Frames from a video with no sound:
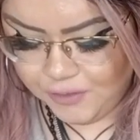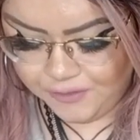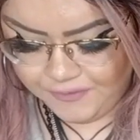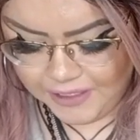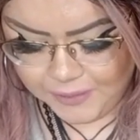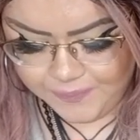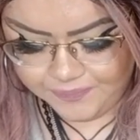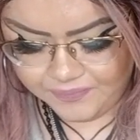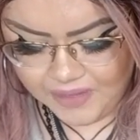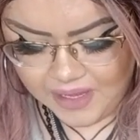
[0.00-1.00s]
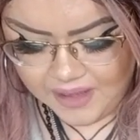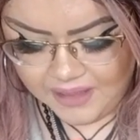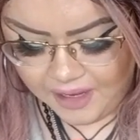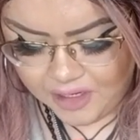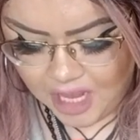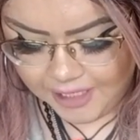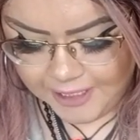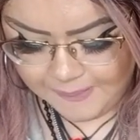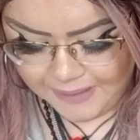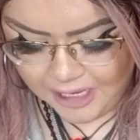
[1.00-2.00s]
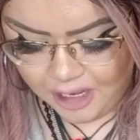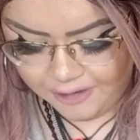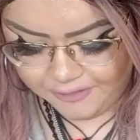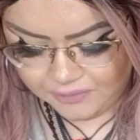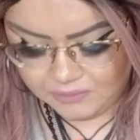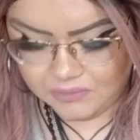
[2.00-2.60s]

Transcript: feel that are not gonna pay off